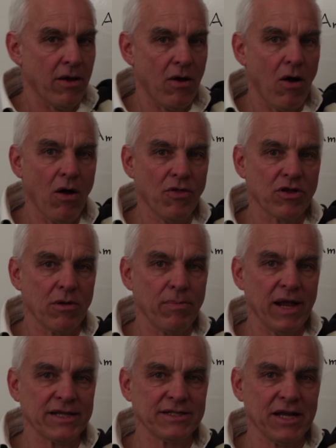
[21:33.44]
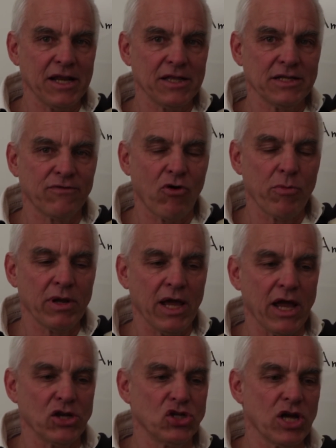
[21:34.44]
all the complexity in this formula
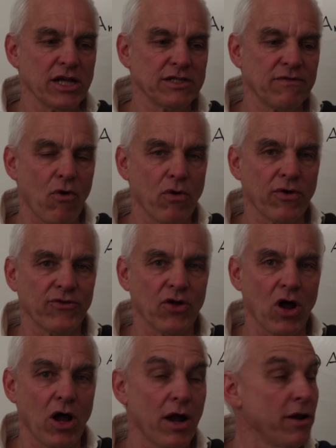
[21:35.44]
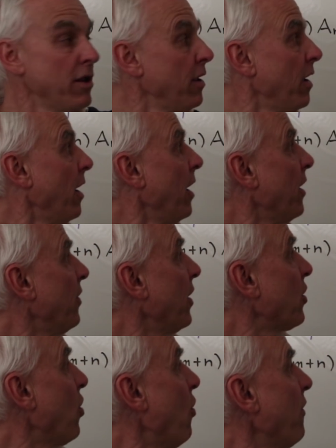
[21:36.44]
and just focus on
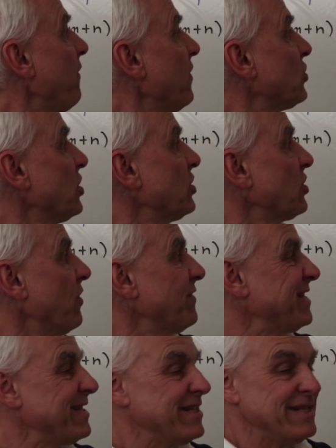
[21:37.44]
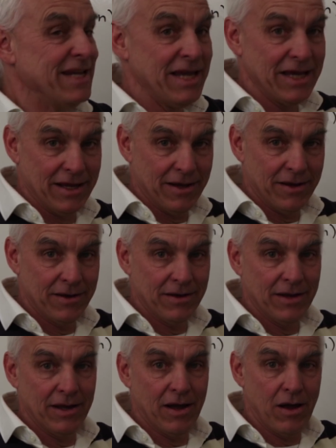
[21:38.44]
the coefficients of c
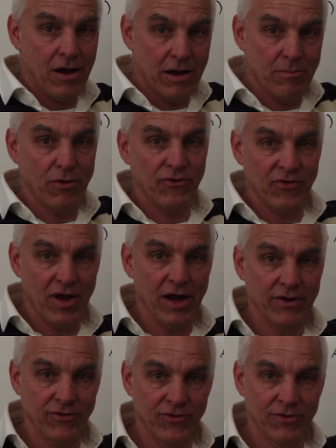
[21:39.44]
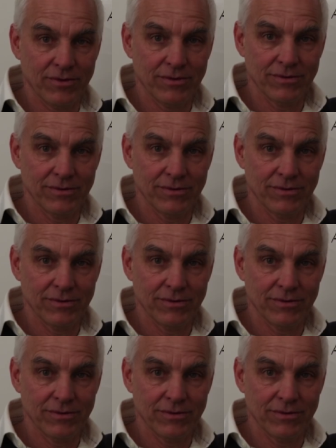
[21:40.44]
on both sides.